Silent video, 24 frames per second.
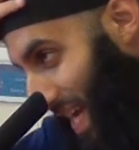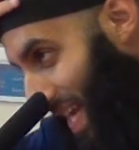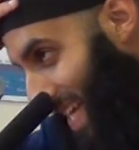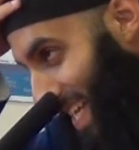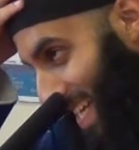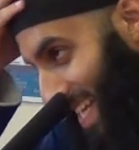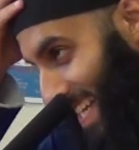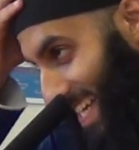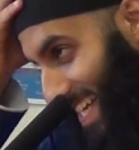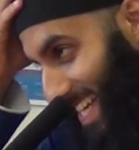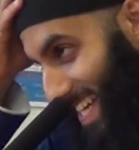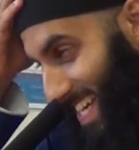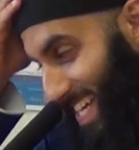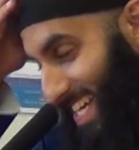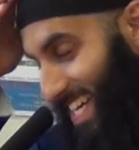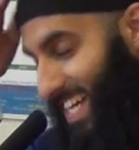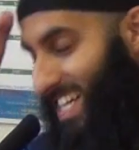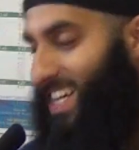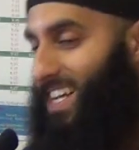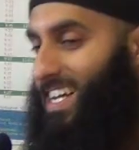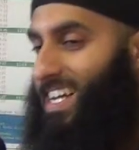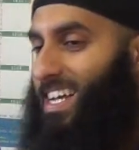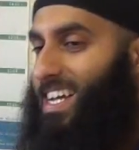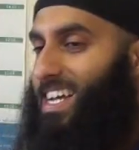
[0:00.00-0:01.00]
pain.
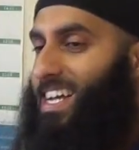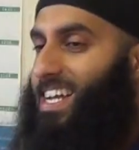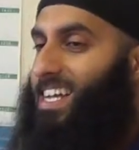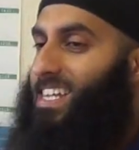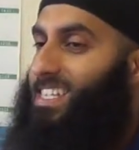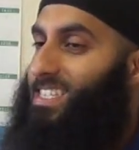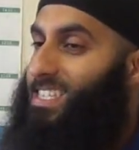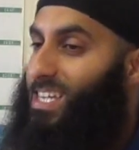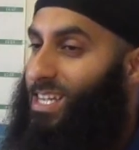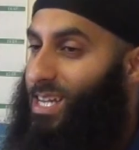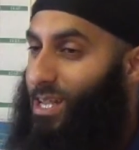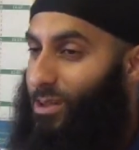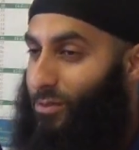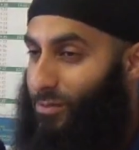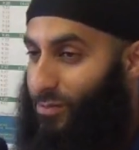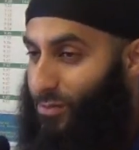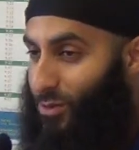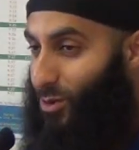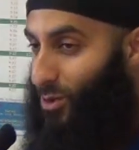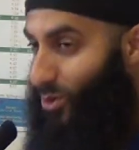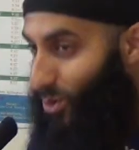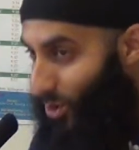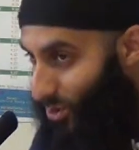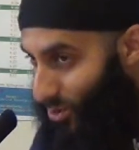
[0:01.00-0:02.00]
He said, If
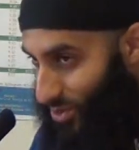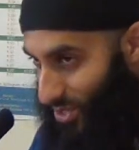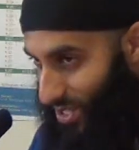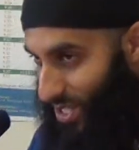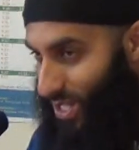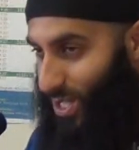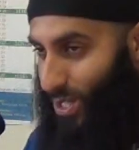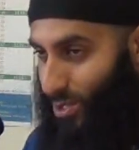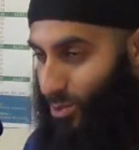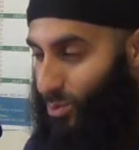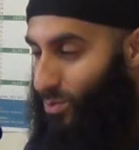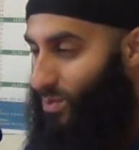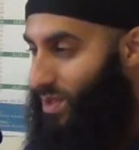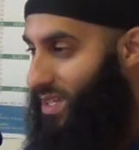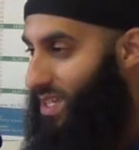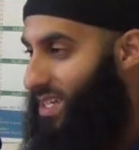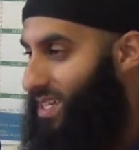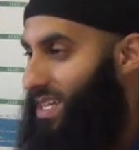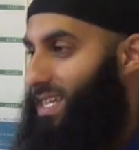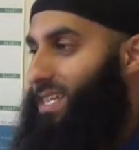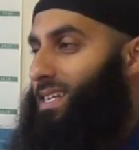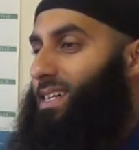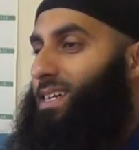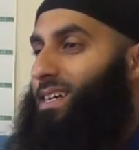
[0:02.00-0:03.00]
you're going to kill me,
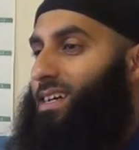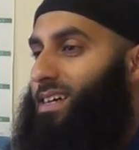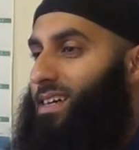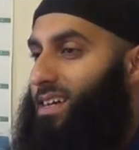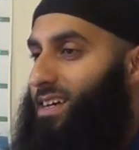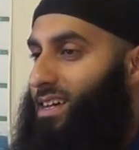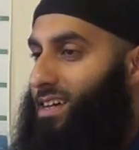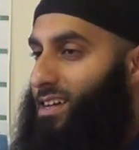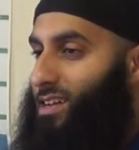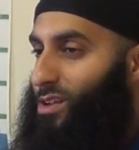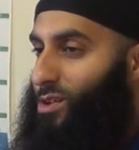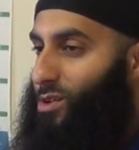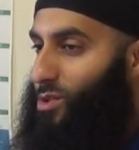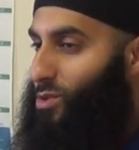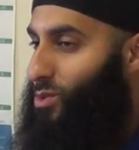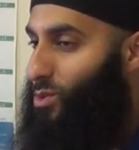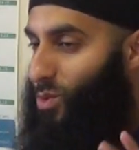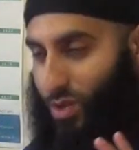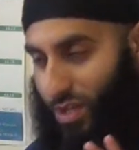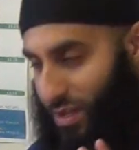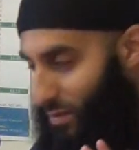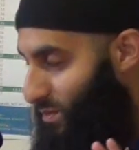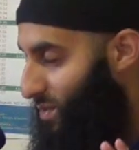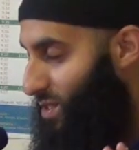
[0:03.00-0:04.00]

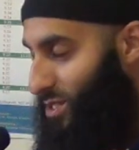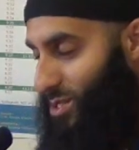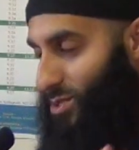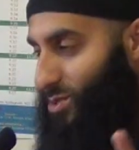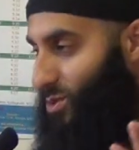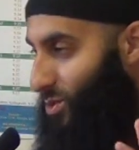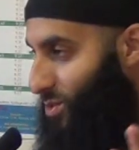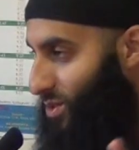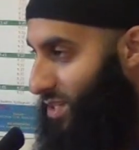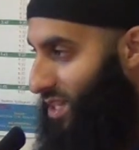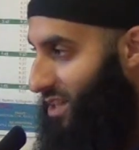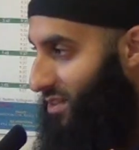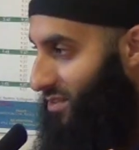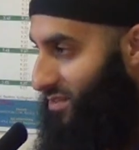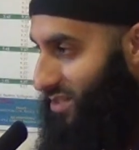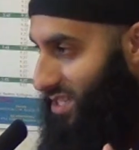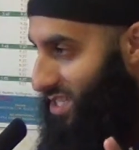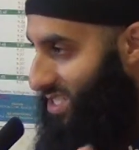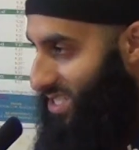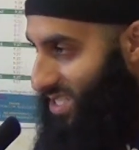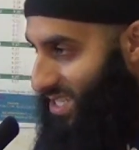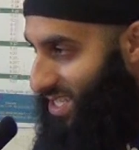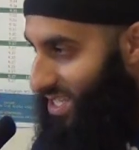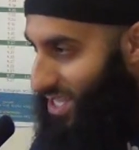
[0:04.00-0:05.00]
don't give me a slow death,
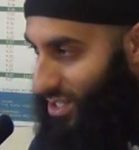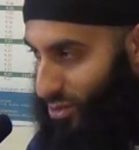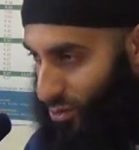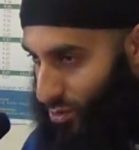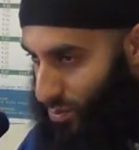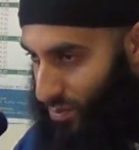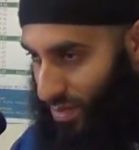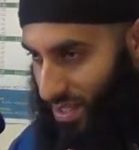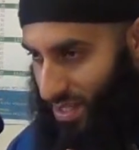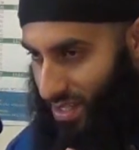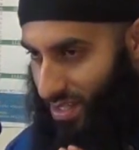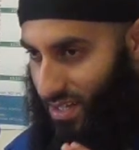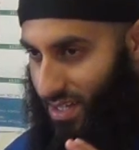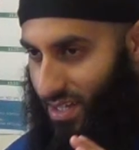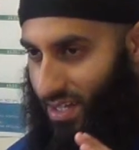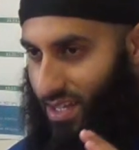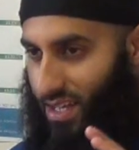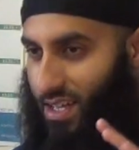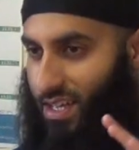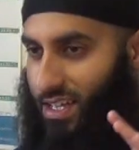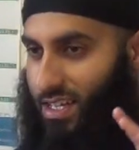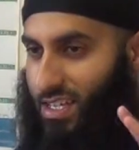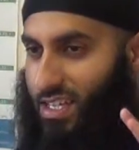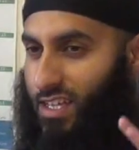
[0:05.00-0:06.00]
just kill me
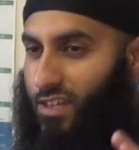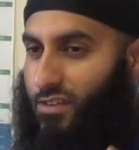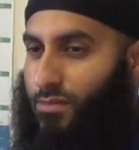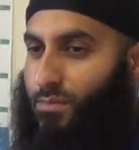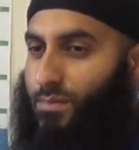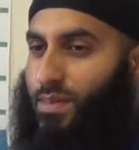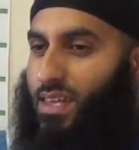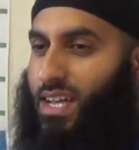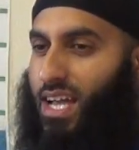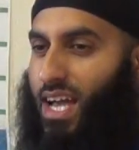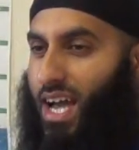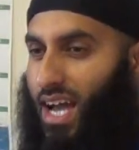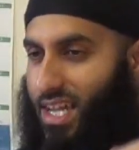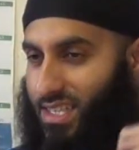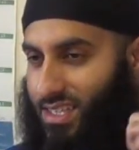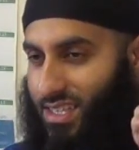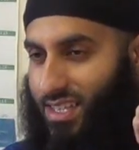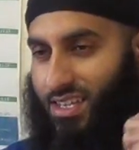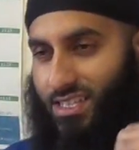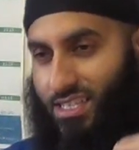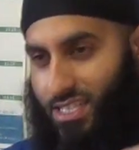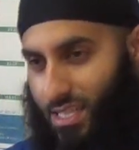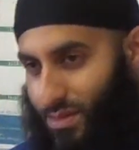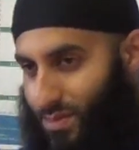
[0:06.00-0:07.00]
give me
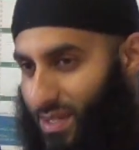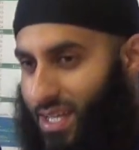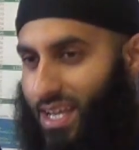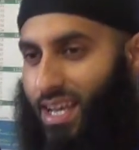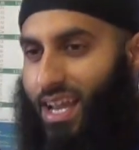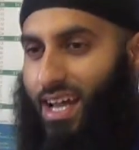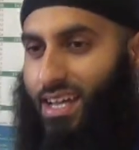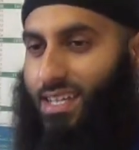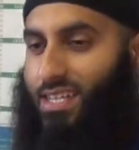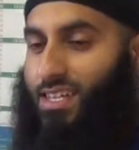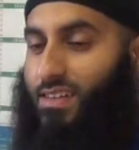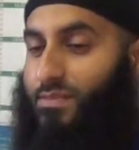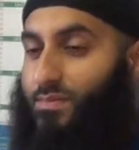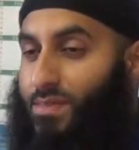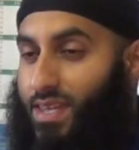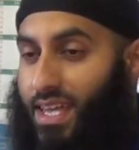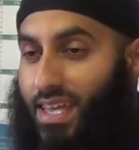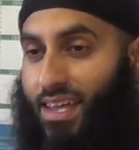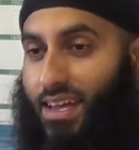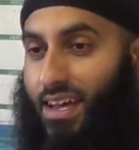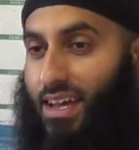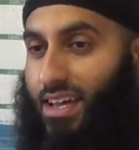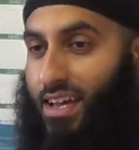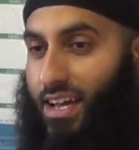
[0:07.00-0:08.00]
Qatr and Janina, give
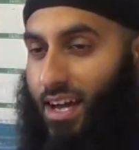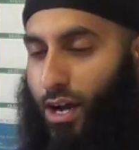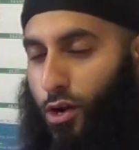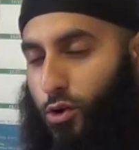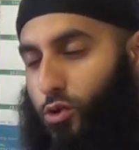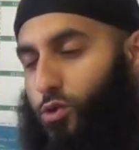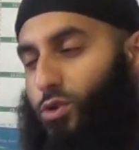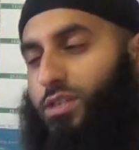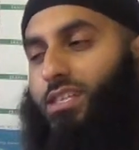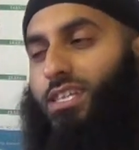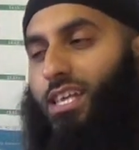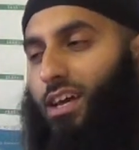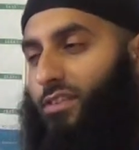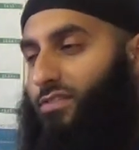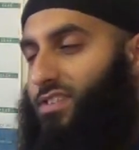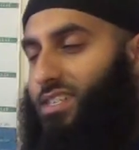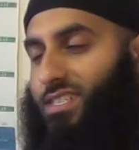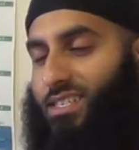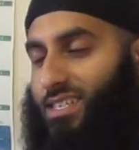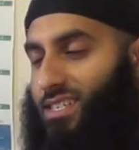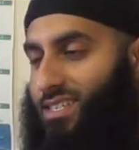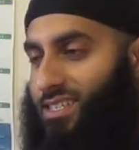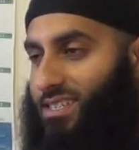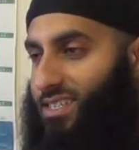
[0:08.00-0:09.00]
me a good death,
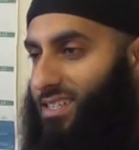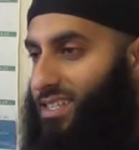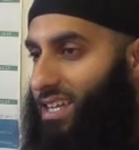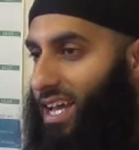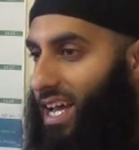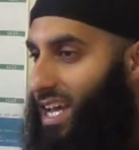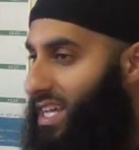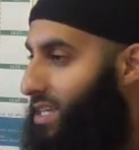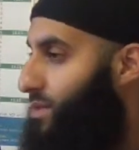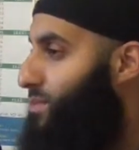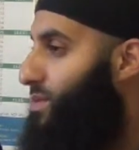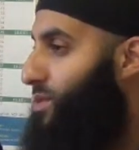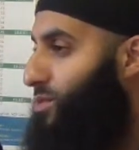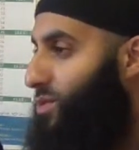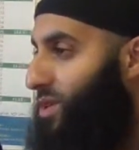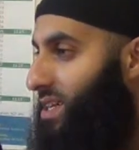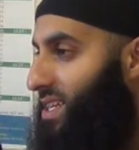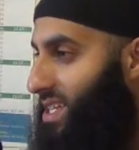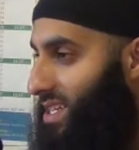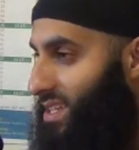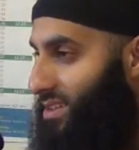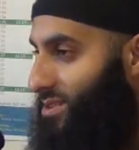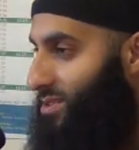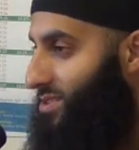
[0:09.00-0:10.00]
just, just end me
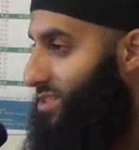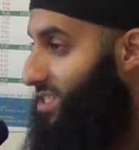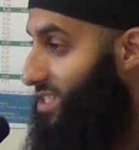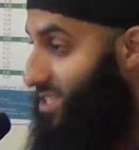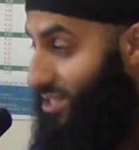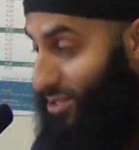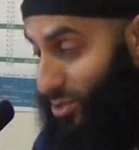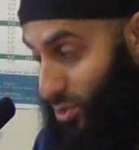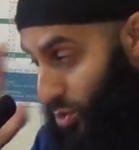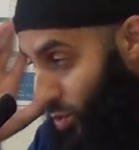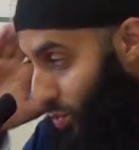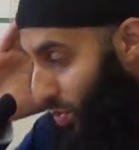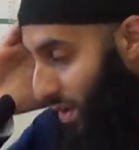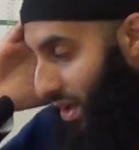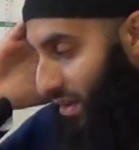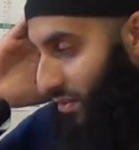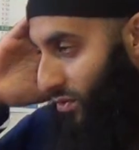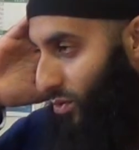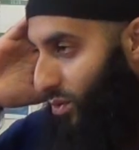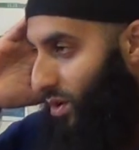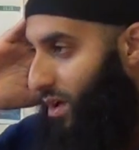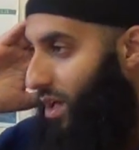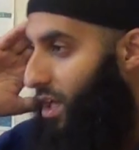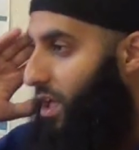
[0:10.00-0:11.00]
quickly, because it's too
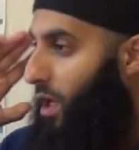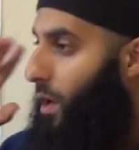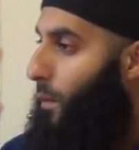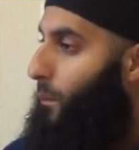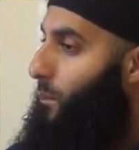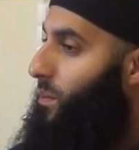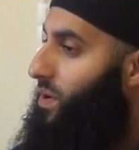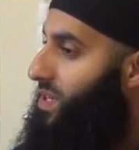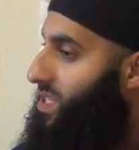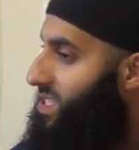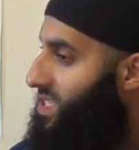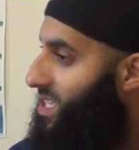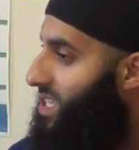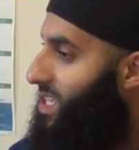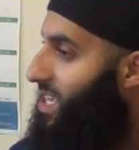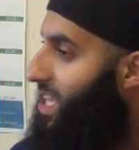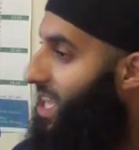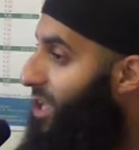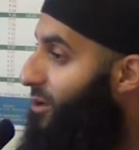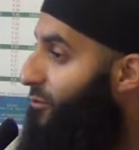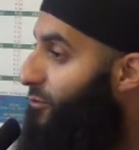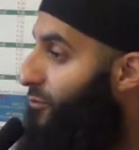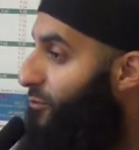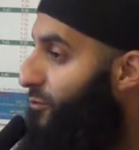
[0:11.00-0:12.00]
painful. But he said,
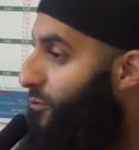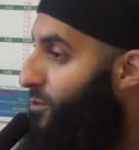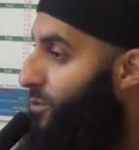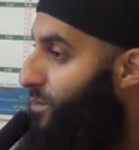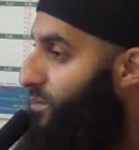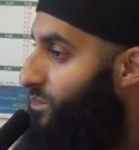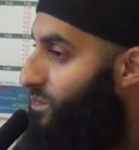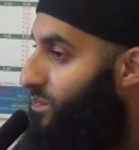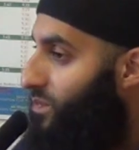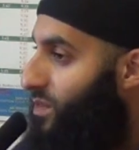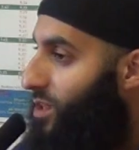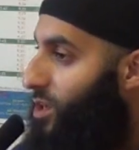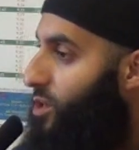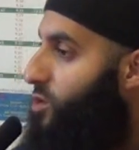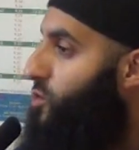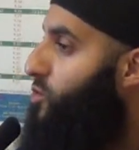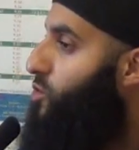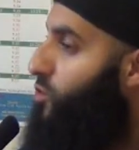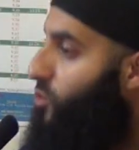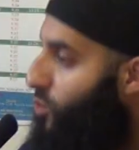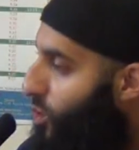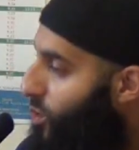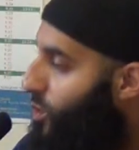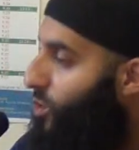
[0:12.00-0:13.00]
if
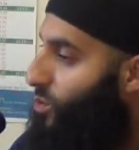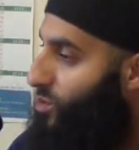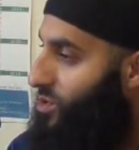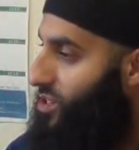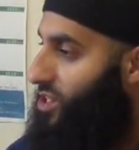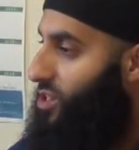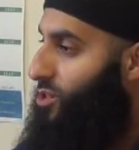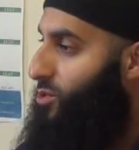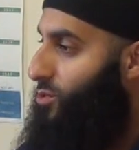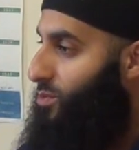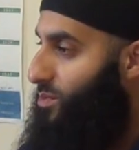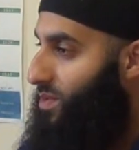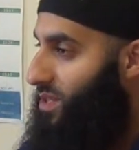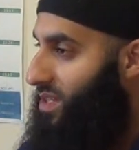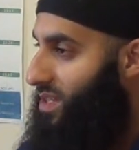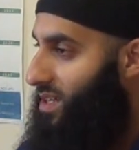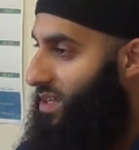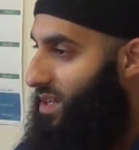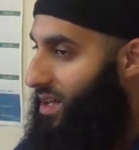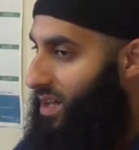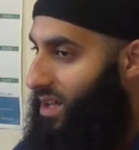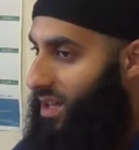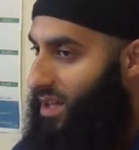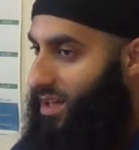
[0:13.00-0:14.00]
you're not going to kill me,
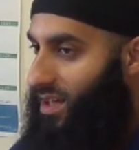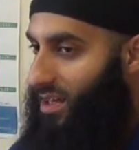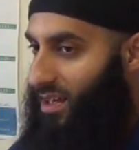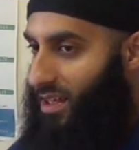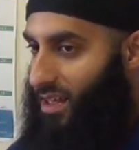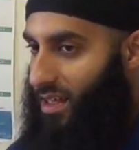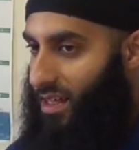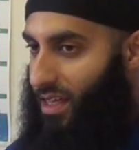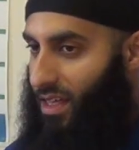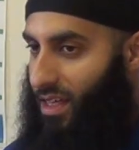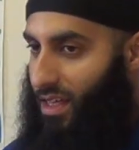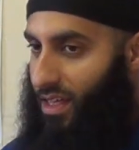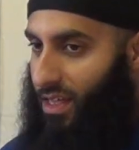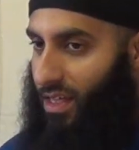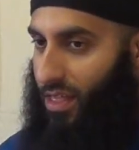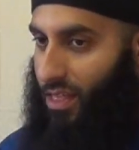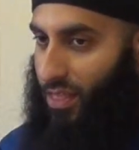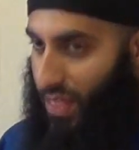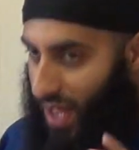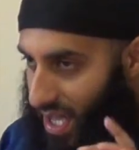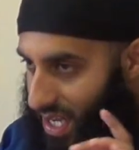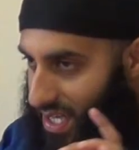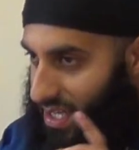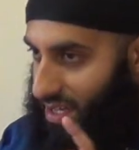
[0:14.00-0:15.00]

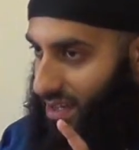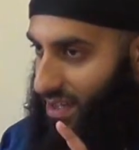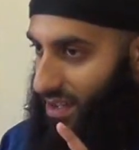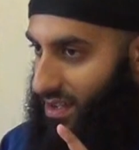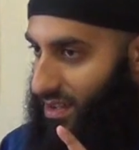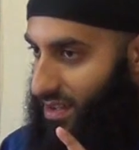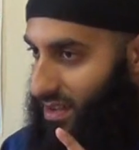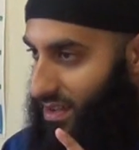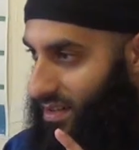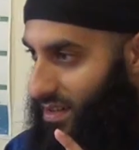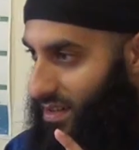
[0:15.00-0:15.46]
then